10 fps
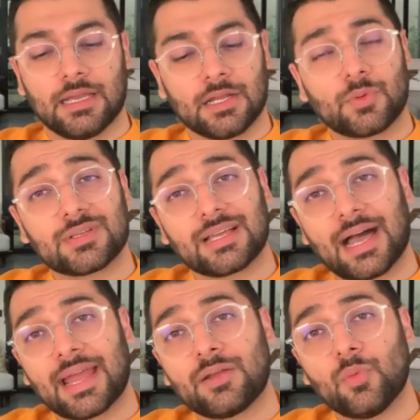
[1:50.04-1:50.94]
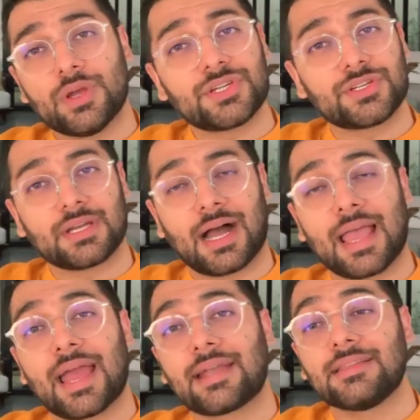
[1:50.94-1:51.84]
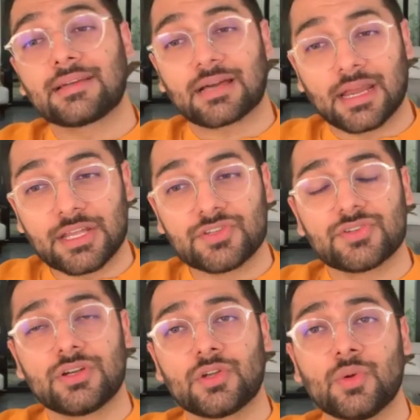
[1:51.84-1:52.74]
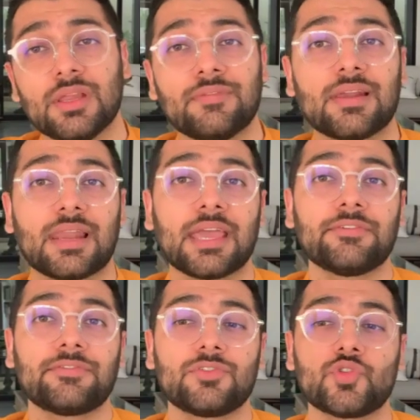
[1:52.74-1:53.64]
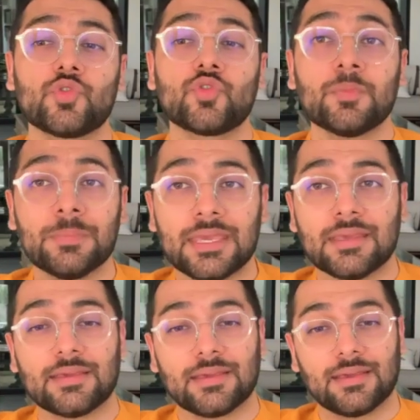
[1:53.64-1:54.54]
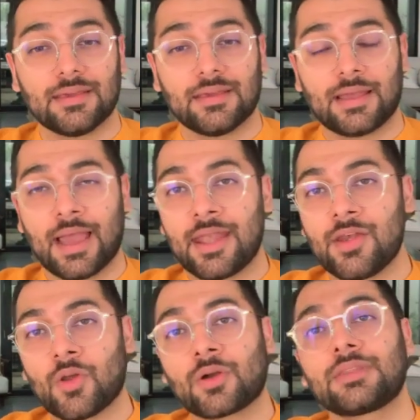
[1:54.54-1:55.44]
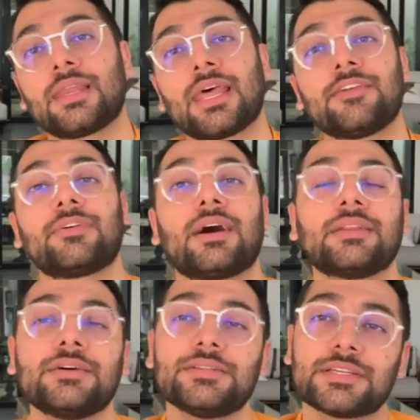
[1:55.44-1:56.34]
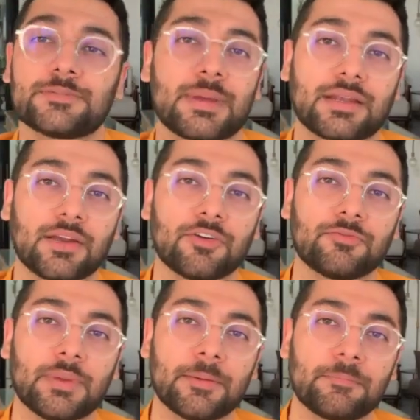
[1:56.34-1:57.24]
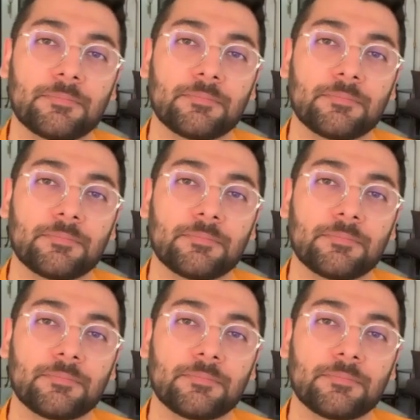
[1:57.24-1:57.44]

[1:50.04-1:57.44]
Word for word: It was, "I'd wish I had the courage to live a life true to me and not the life others expected of me."